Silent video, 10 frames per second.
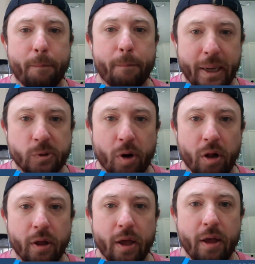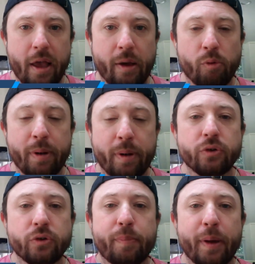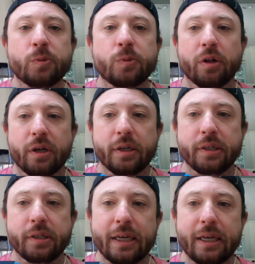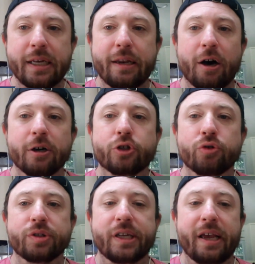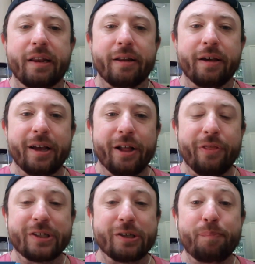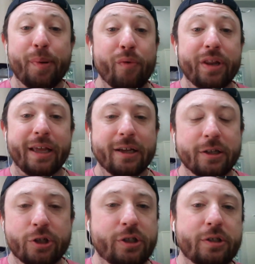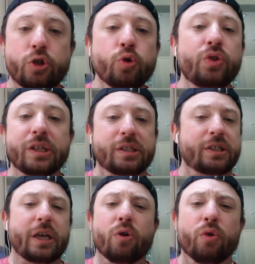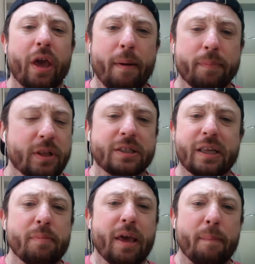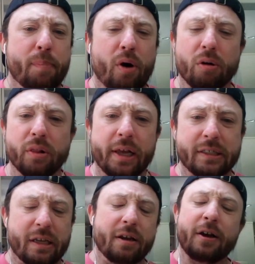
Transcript: Baseball. And what Major League Baseball does is it ushers in this ability to do these single game, these same game parlays